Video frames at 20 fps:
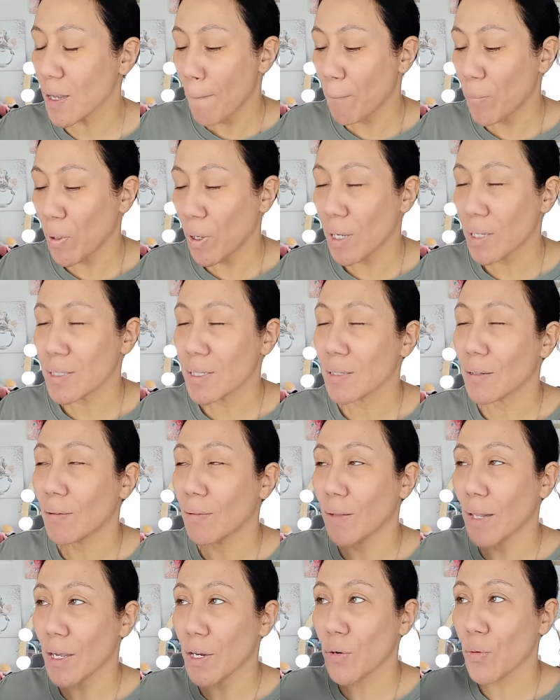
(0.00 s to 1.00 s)
but
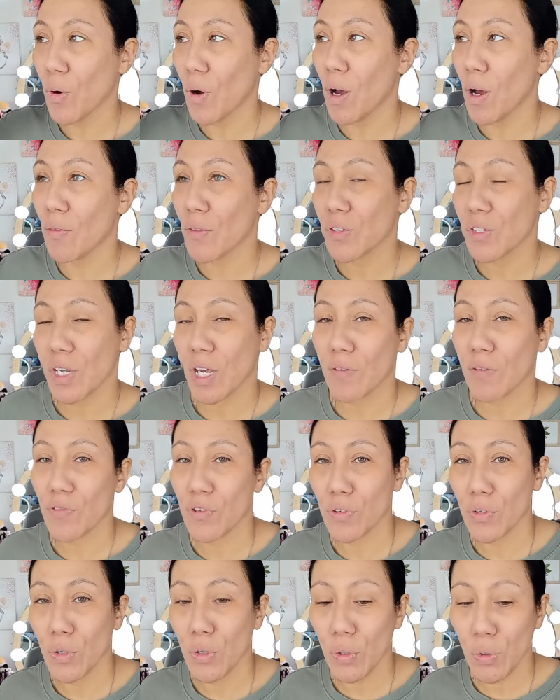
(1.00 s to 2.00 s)
later on this
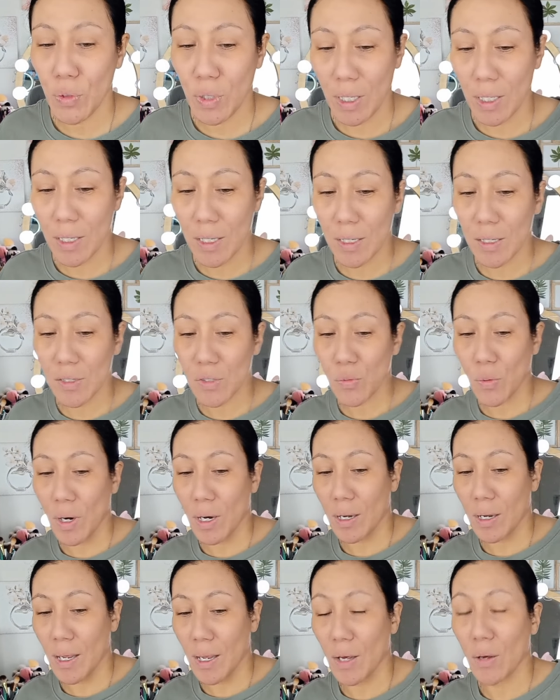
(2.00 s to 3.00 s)
afternoon, it is
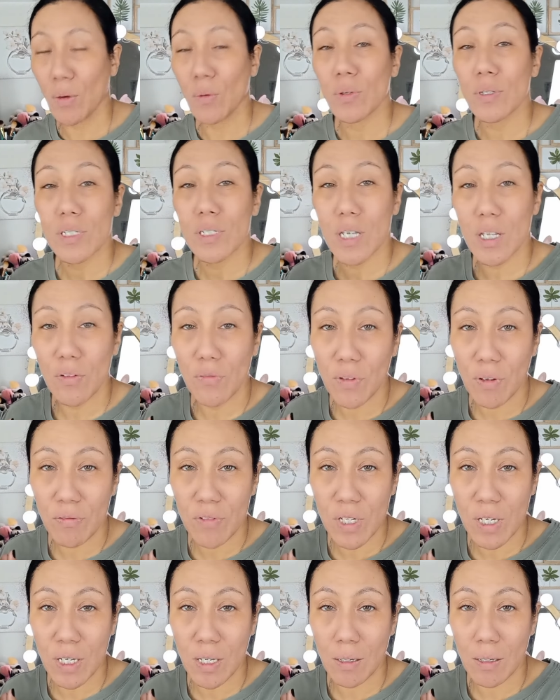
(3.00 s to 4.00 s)
right now
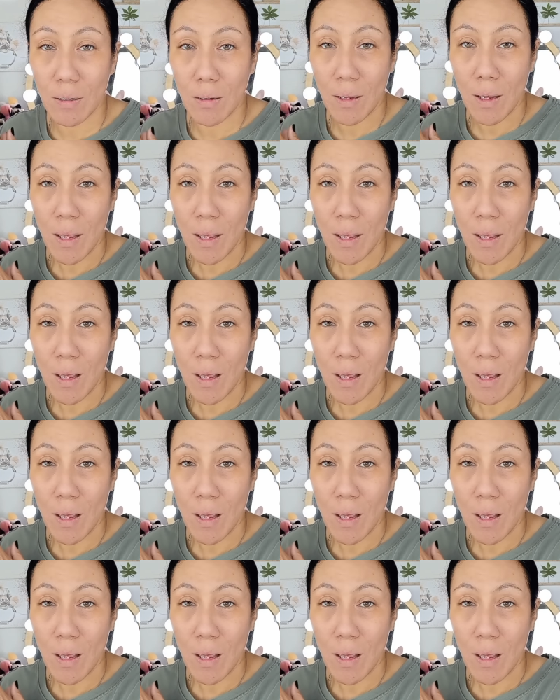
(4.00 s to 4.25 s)
10:15,